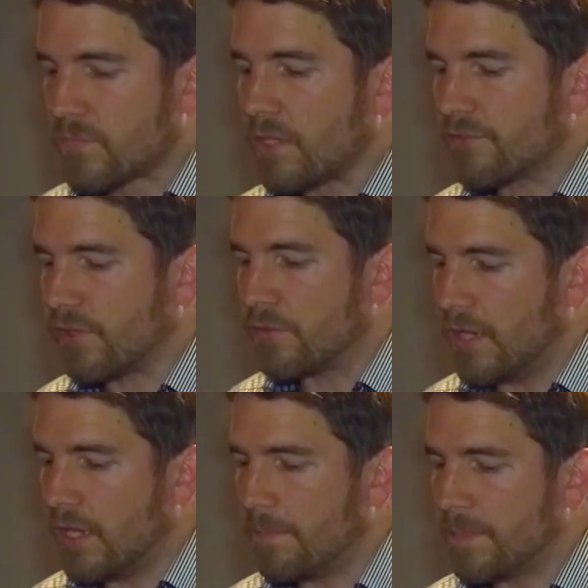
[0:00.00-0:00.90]
So
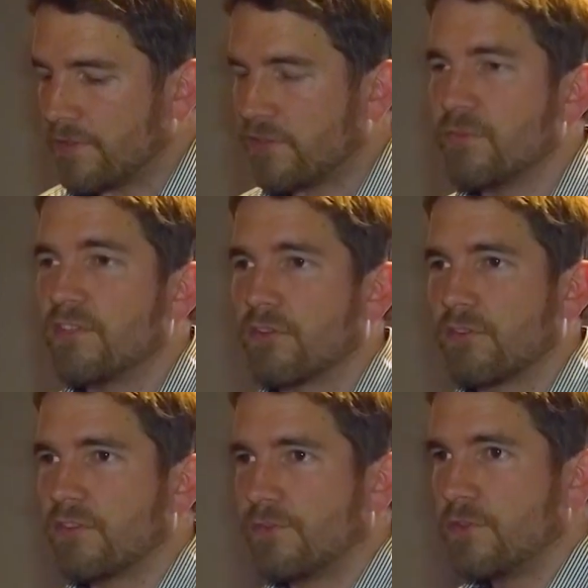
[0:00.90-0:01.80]
I did some research
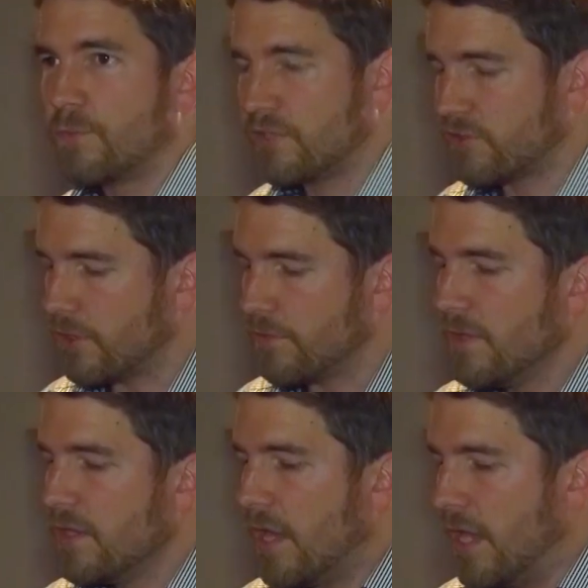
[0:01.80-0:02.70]
on this a few weeks ago,
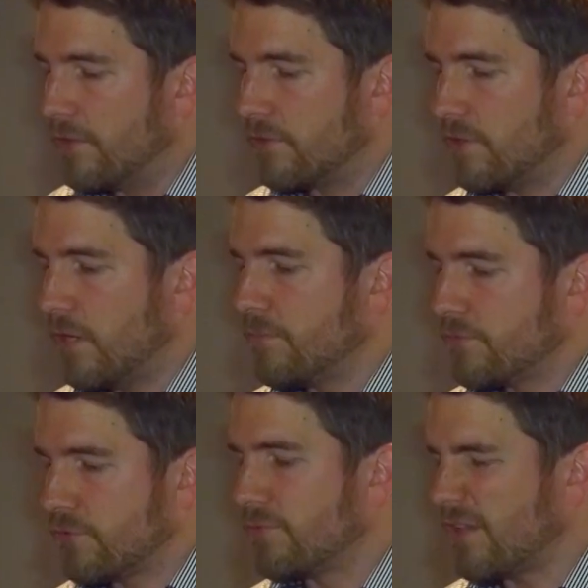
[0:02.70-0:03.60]
and I've
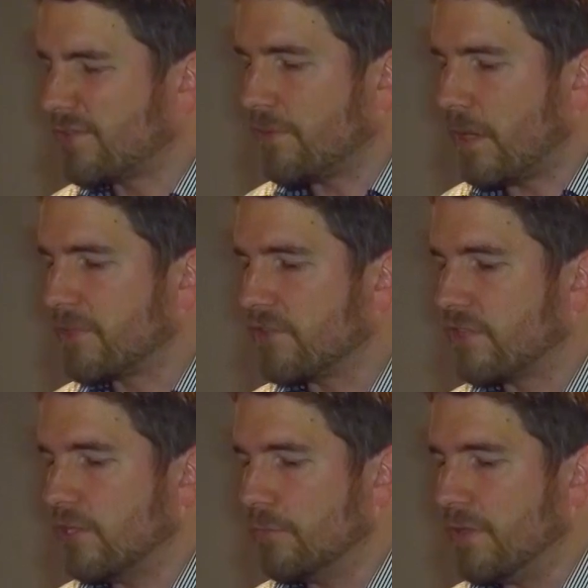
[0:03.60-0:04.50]
updated it
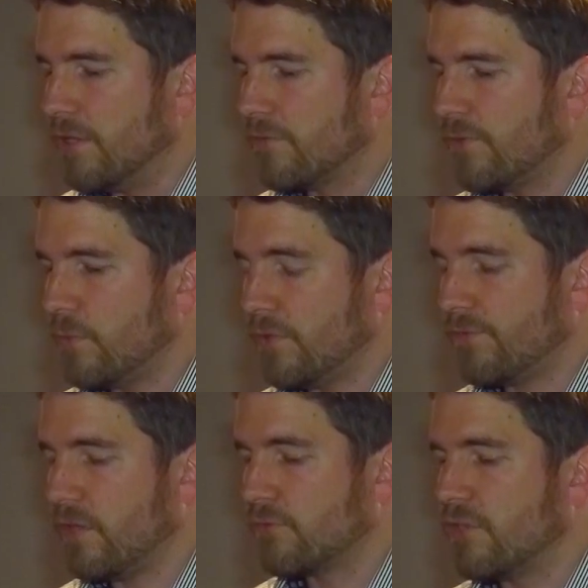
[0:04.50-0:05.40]
a little bit. And the
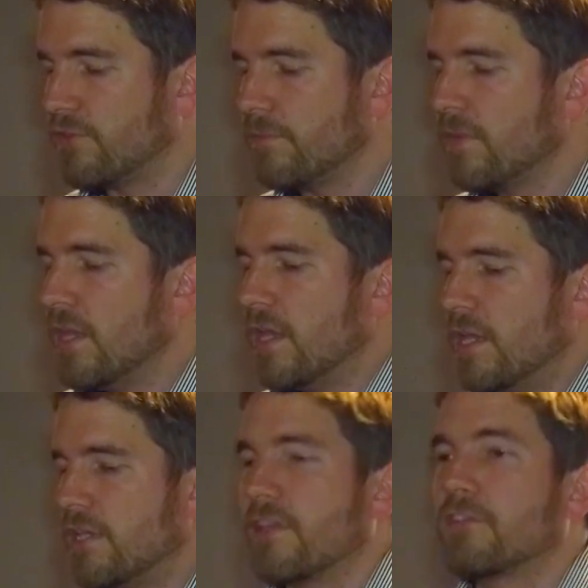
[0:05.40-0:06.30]
first reason
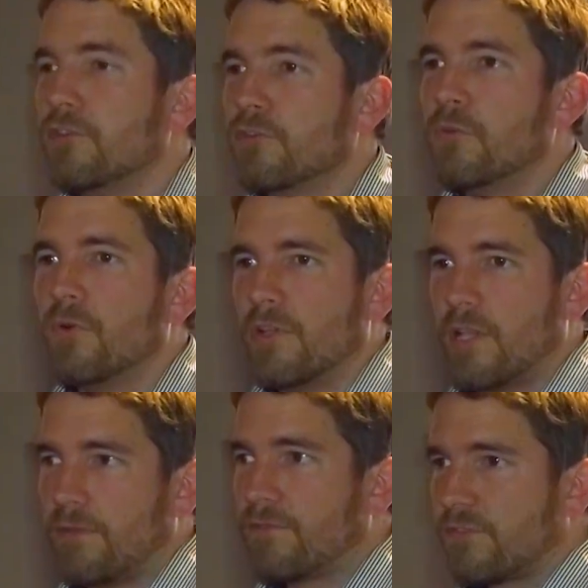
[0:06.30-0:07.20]
is that Google
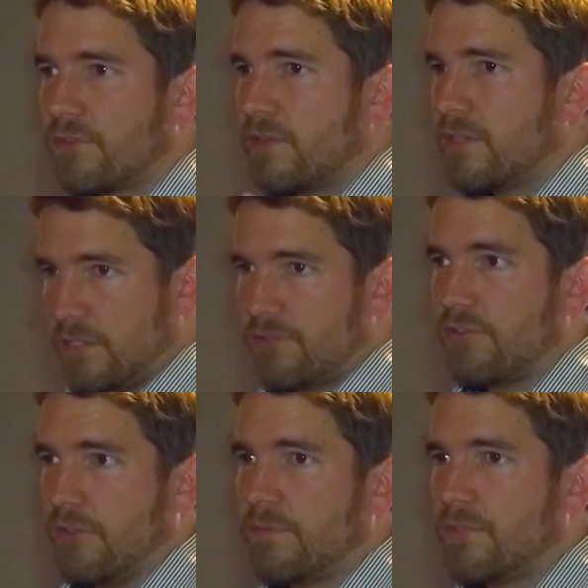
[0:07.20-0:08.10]
loves
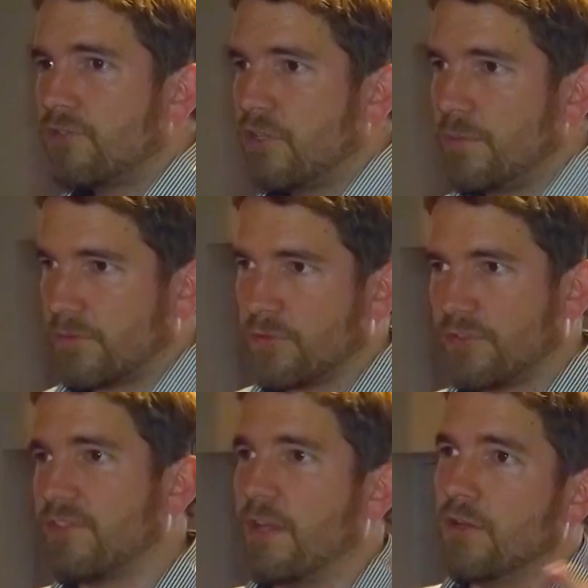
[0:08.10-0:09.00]
YouTube. YouTube, of course,
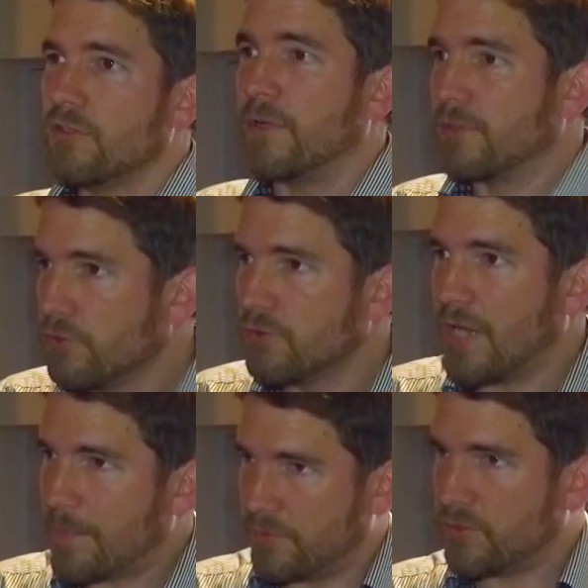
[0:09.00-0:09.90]
is now owned by Google. It
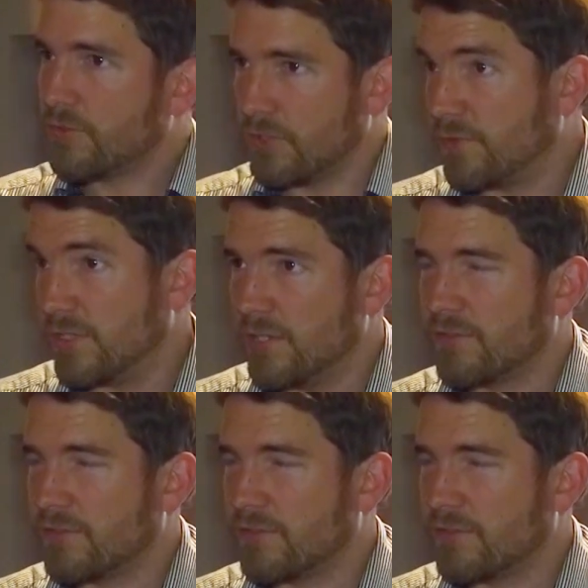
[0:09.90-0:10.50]
happened a few years